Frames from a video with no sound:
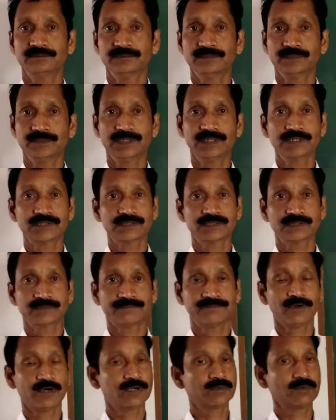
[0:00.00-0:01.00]
this
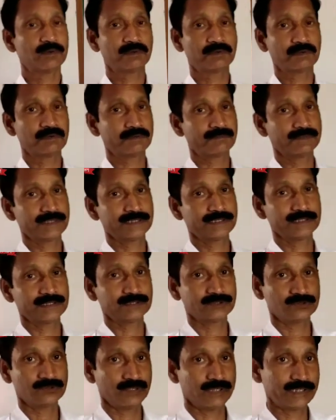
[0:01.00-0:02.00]
form of government is
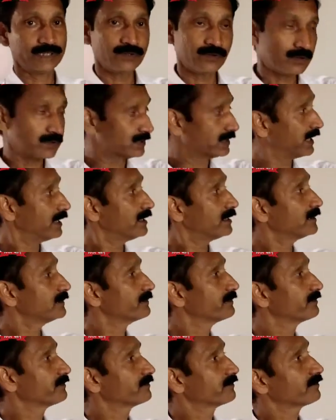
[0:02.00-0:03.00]
going on there.
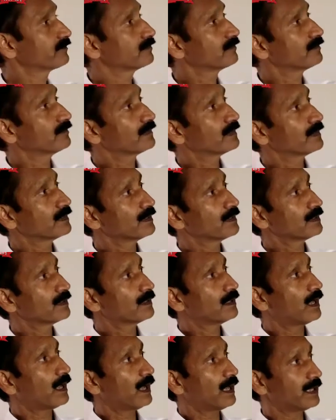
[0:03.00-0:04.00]

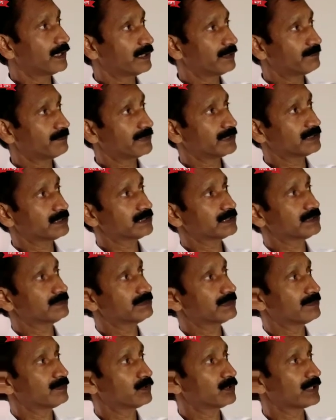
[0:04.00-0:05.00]
And representative
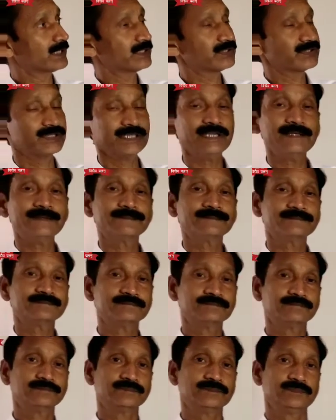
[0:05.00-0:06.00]
democracy,
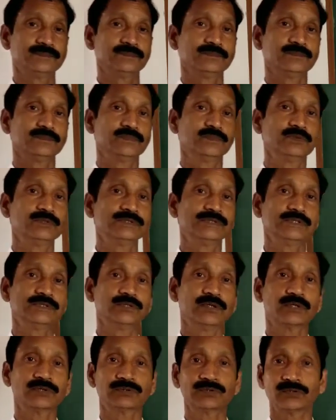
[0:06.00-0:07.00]
which is
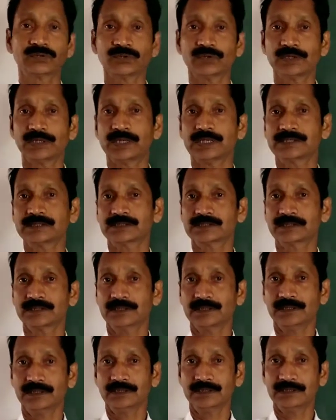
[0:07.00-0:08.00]
also known as
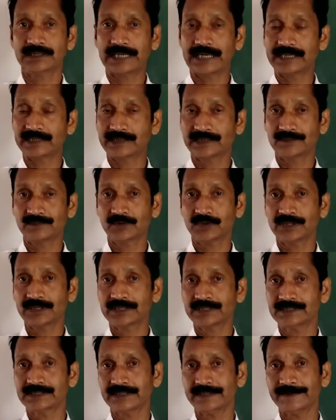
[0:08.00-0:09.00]
indirect
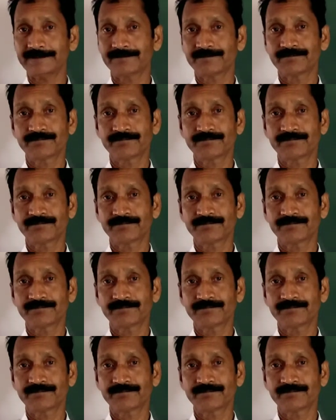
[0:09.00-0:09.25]
democracy,